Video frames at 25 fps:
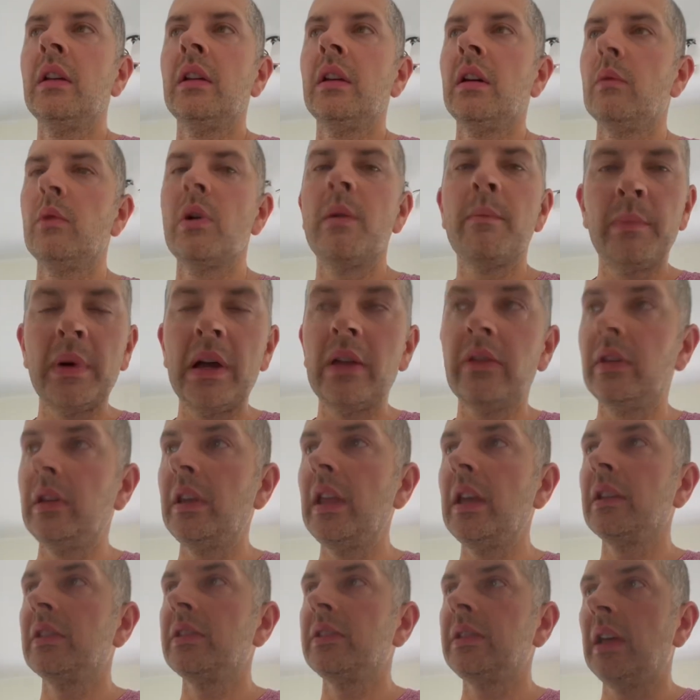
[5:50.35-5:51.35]
I went back the
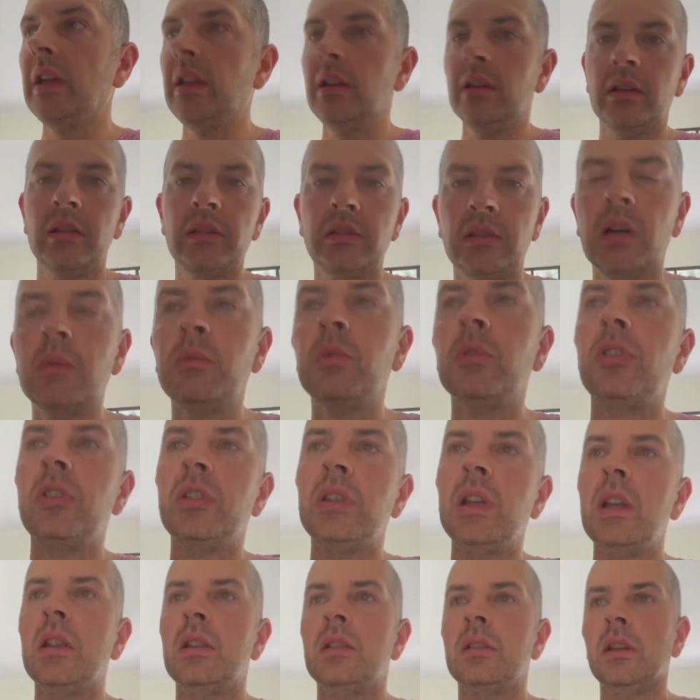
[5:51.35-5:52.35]
next day and like double
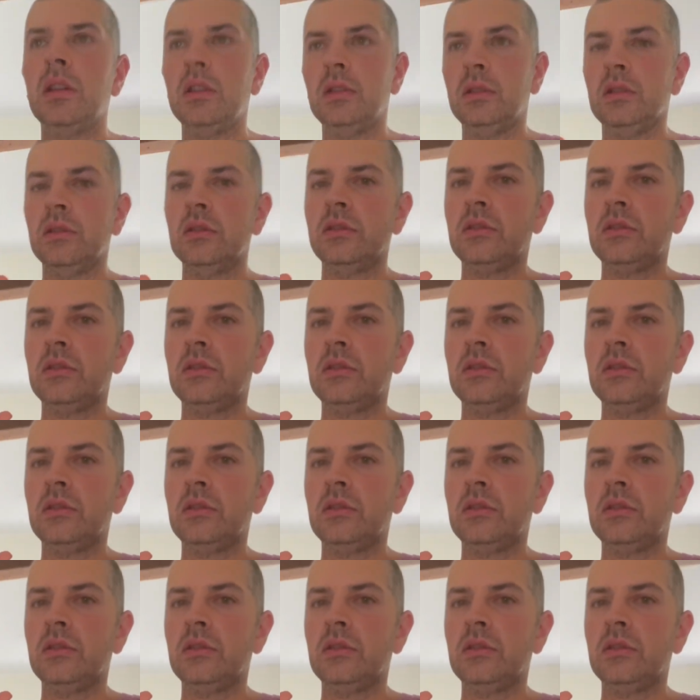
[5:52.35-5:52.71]
checked, like